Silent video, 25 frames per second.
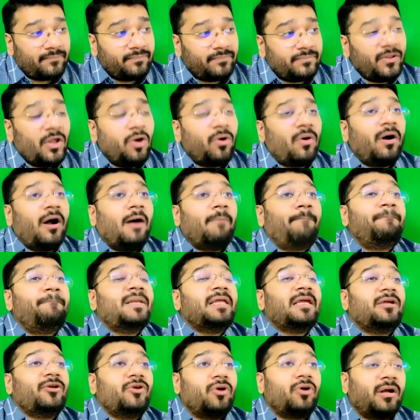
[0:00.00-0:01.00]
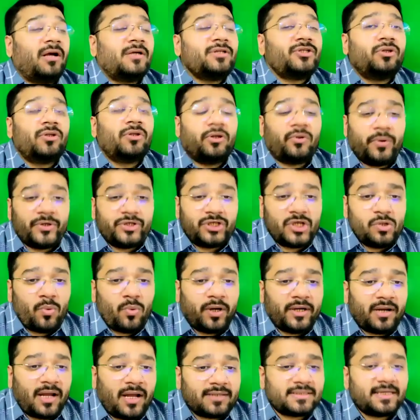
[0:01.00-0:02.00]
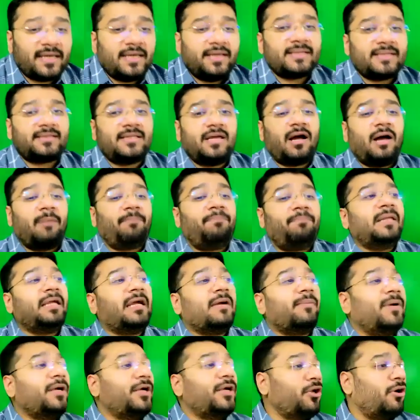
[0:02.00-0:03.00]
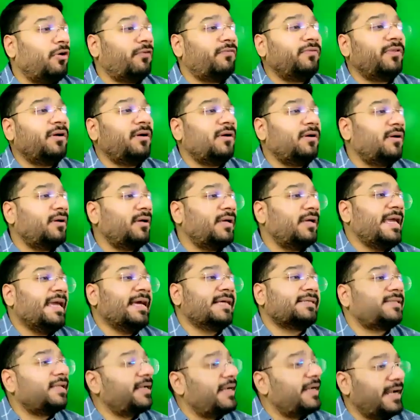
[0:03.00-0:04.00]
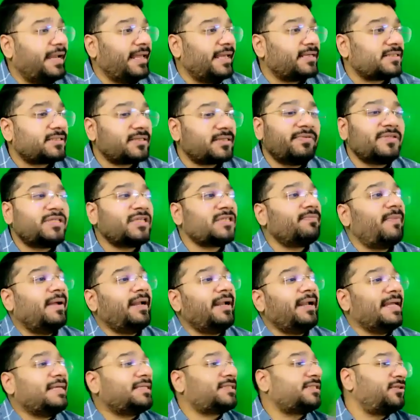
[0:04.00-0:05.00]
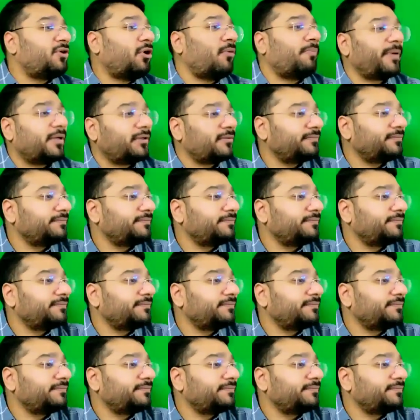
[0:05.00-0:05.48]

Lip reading: Now, the question what you're asking is the applicability of the AS and Ind AS, which is my next topic.